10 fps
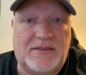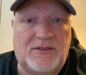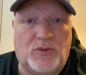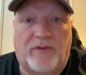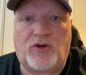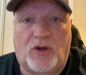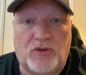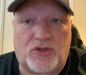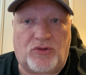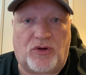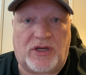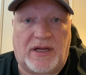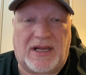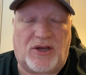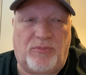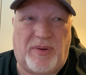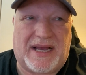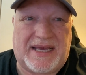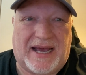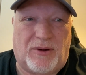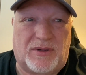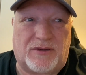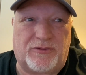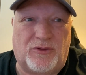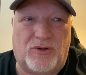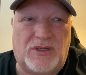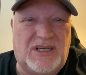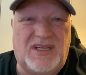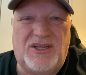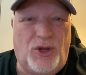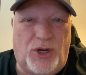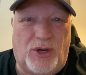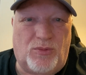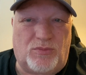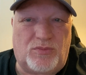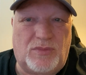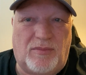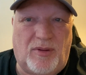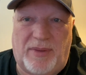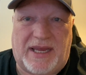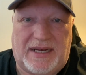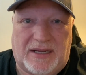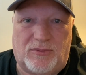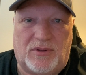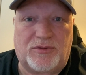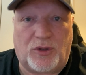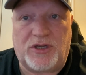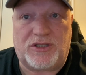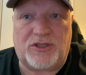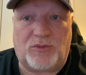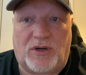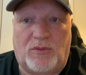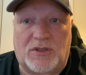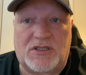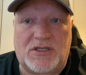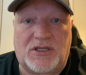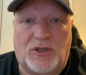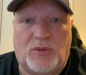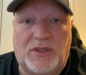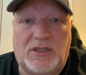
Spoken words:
So I've got the truck and I could back out, and I thought, no, I'm not backing out. I'm going to do what I want to do,